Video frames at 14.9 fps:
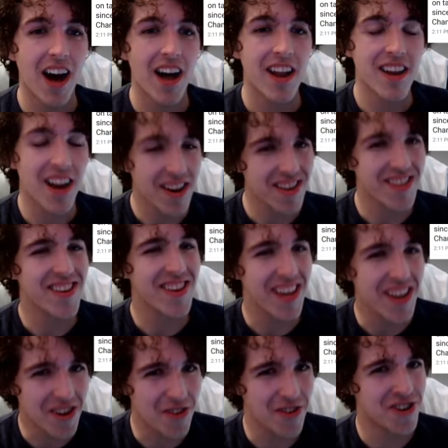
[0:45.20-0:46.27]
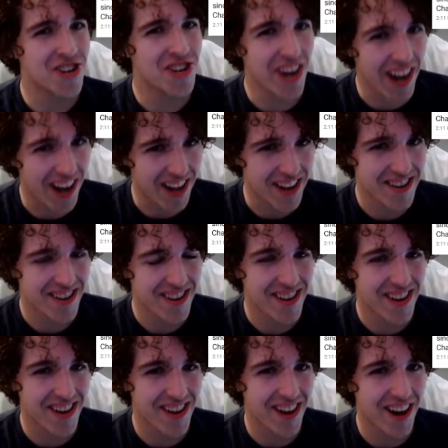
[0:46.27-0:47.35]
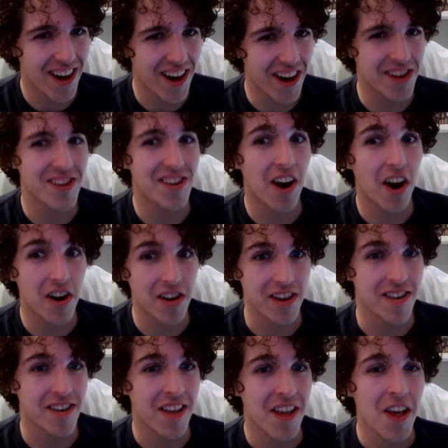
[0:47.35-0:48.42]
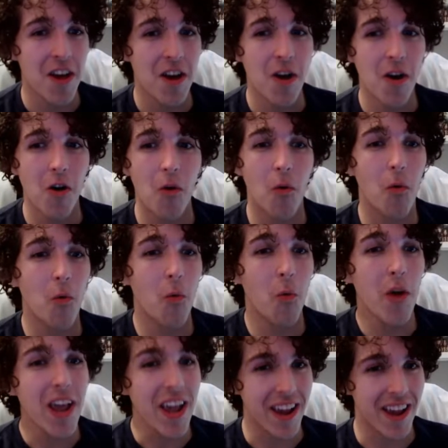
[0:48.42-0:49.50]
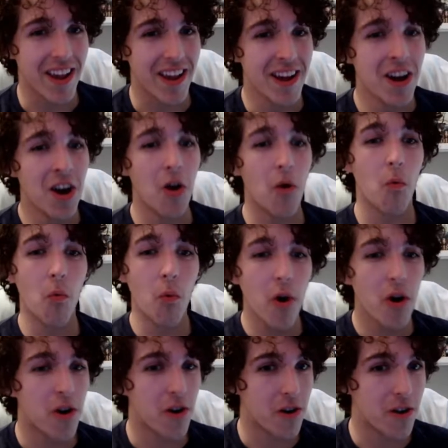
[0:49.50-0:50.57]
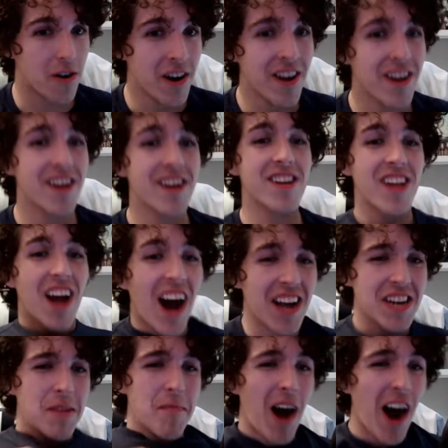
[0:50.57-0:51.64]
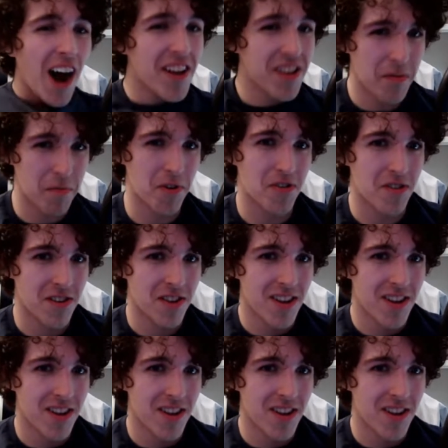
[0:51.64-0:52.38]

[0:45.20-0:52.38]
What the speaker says: Not a single shot on target. We were Tottenham Hotspur.